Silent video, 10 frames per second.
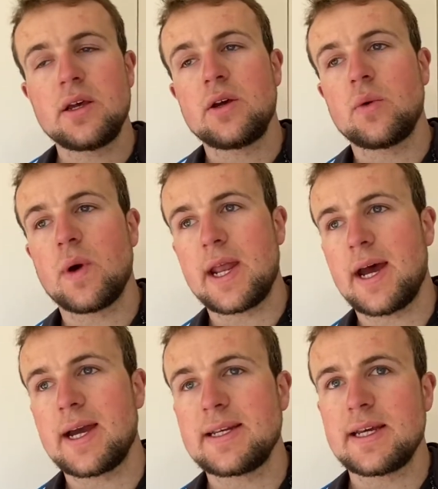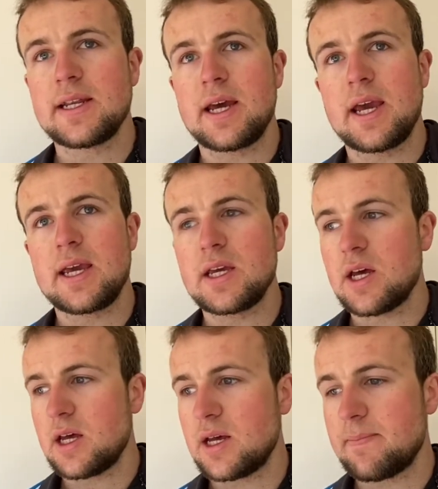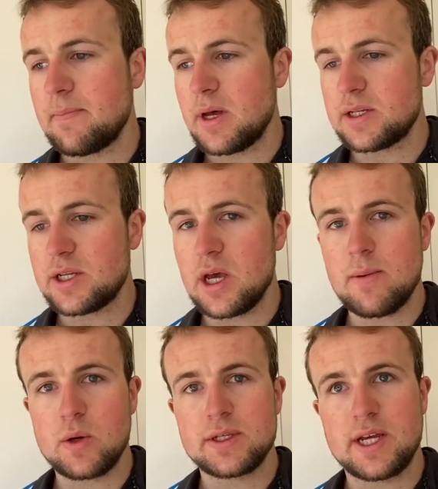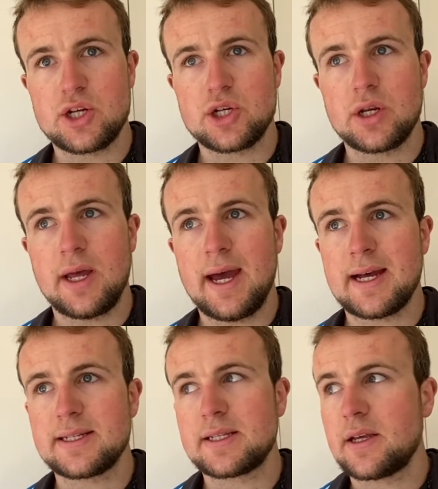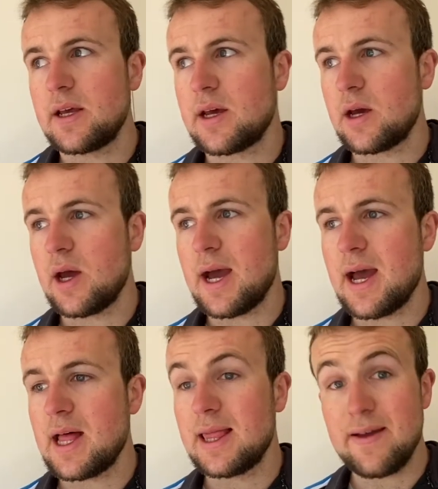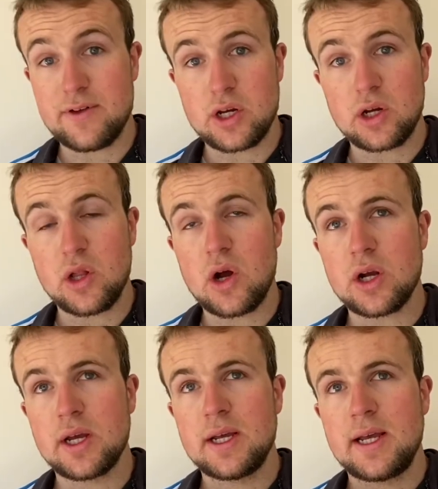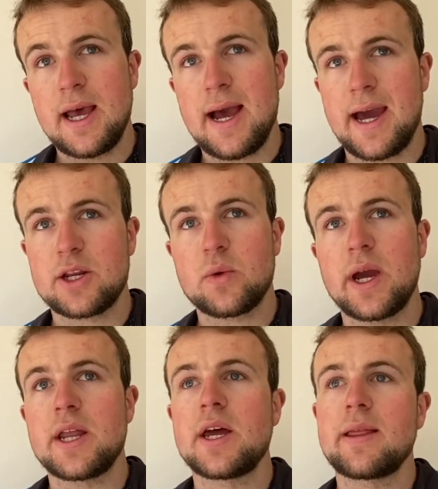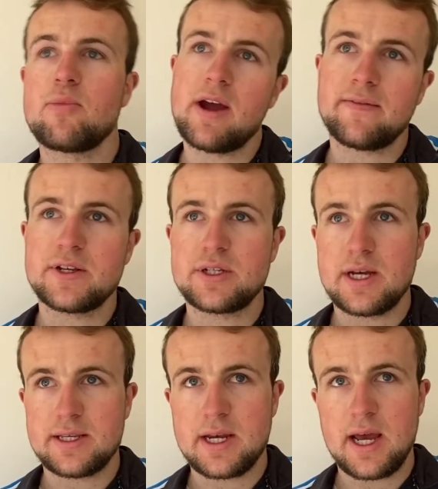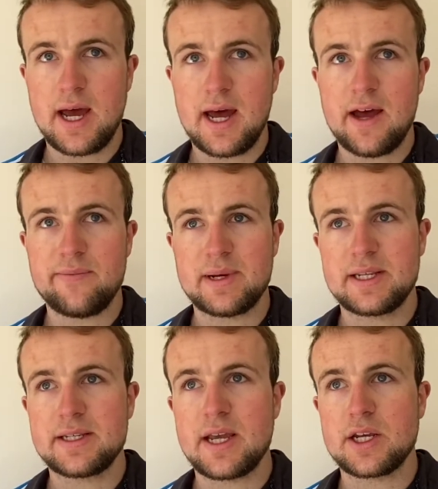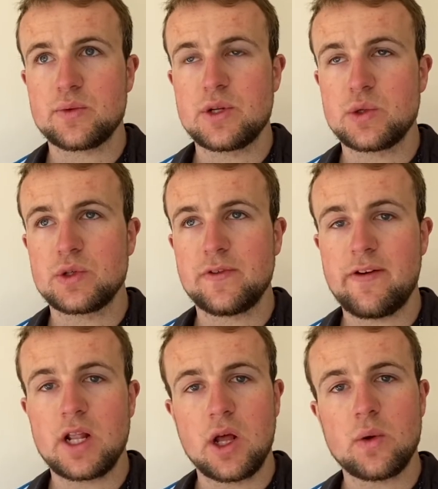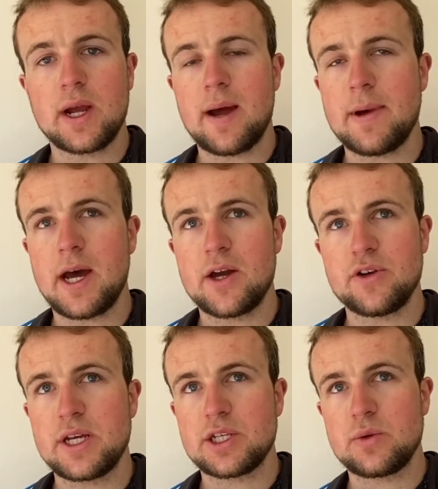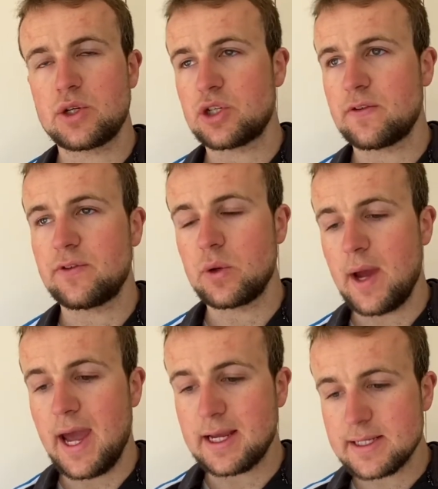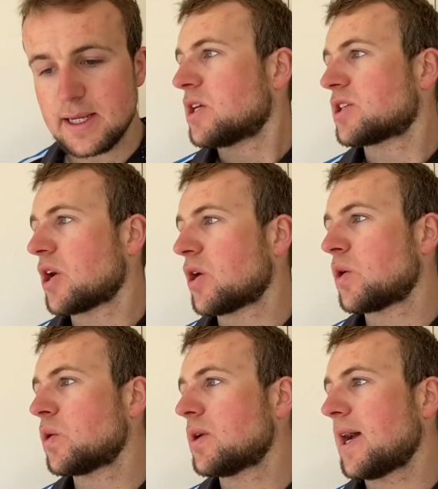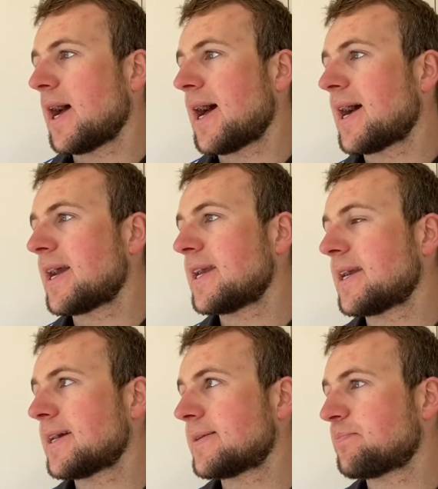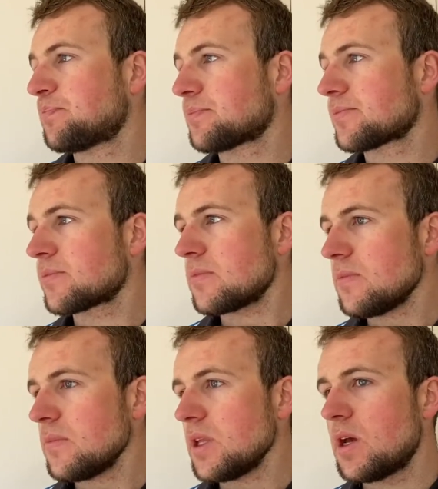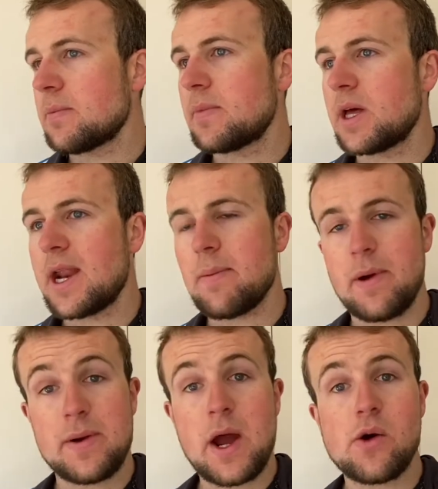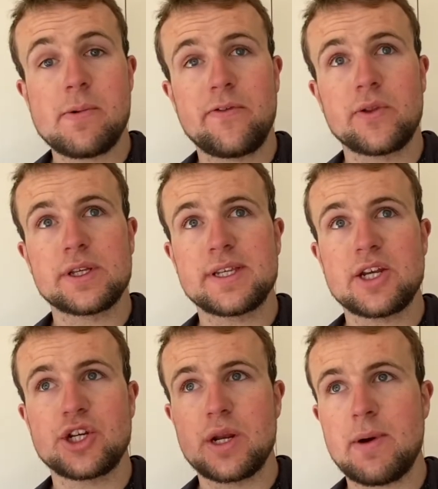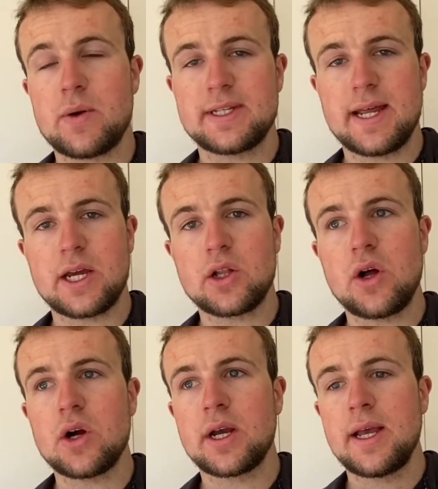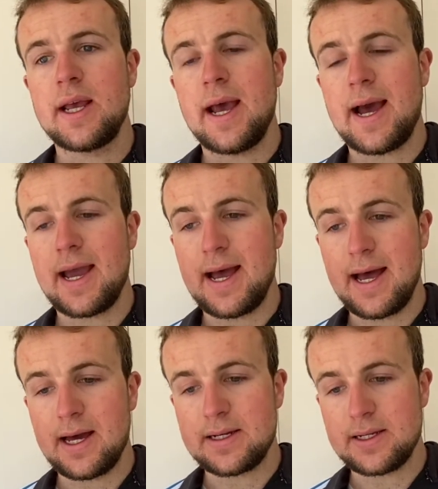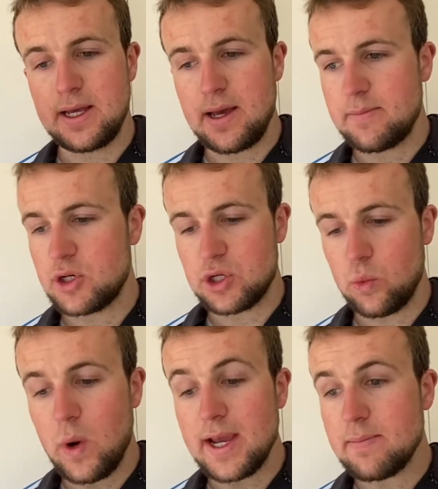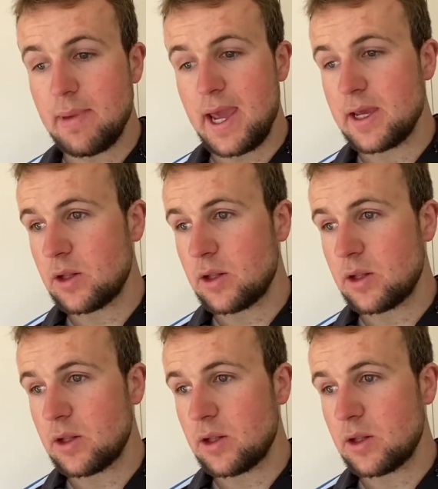when I did a turbo session at 11 o'clock. I had quite an early breakfast yesterday at 6:30, which was very low carbohydrates. And that was just enough to pick my carbohydrate up, circulating blood glucose. And about an hour before the session, about 10 o'clock, I had just a white bagel